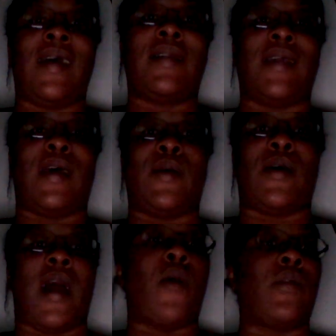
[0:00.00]

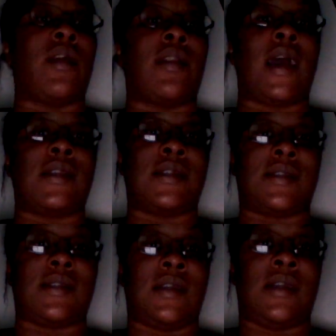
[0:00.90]
that I would have liked to
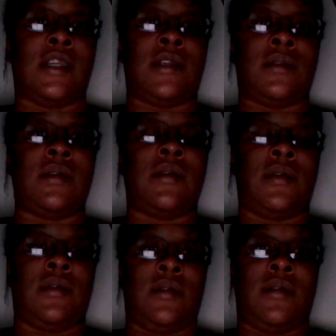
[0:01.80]
seen,
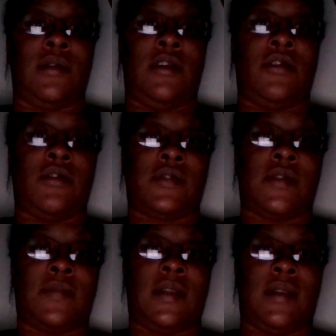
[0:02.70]
you know,
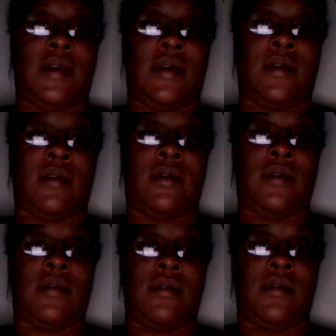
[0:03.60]
something that
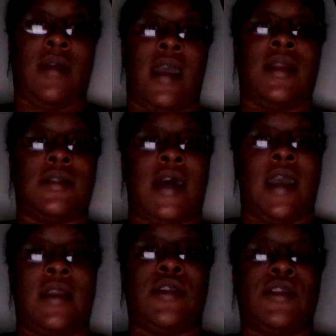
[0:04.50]
kind of
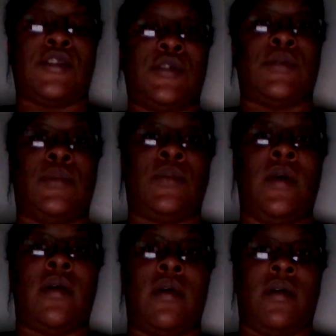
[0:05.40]
tied in too.
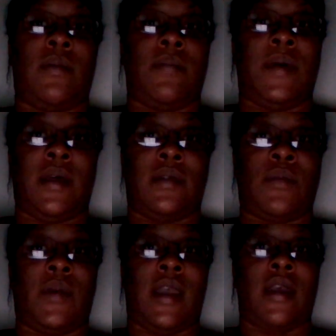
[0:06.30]
But the
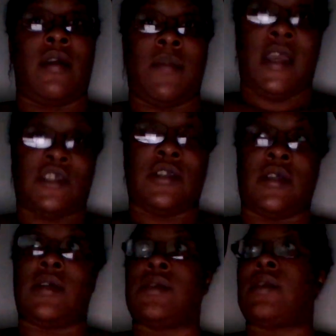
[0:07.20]
way I imagined
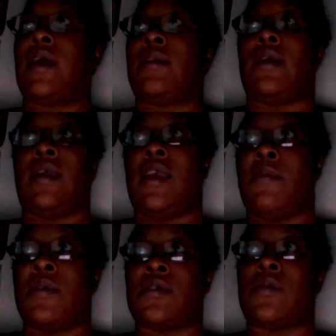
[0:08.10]
it is like the ebooks